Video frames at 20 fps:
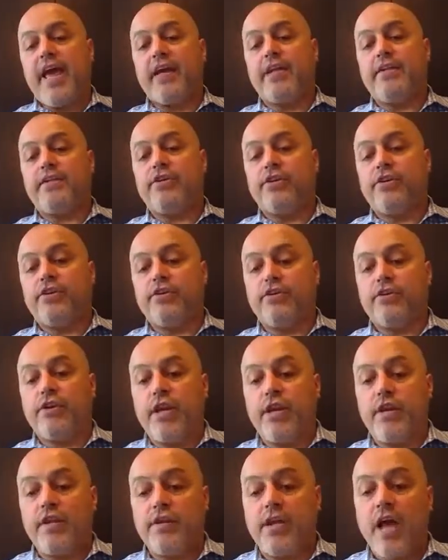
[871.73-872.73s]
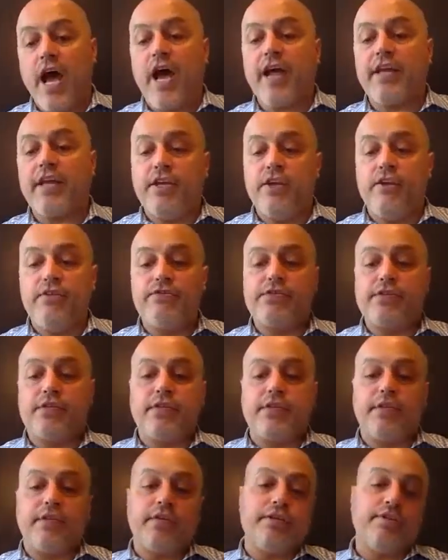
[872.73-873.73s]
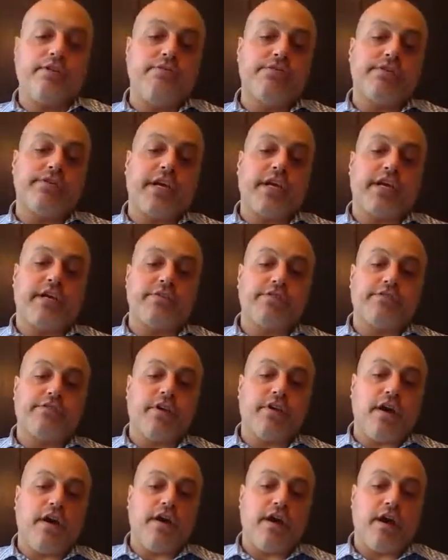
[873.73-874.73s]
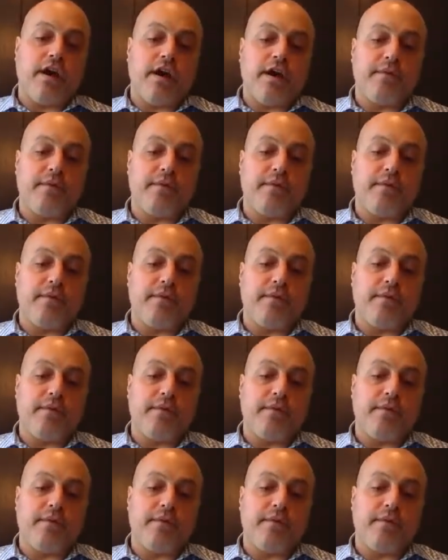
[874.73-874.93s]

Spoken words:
and you're not using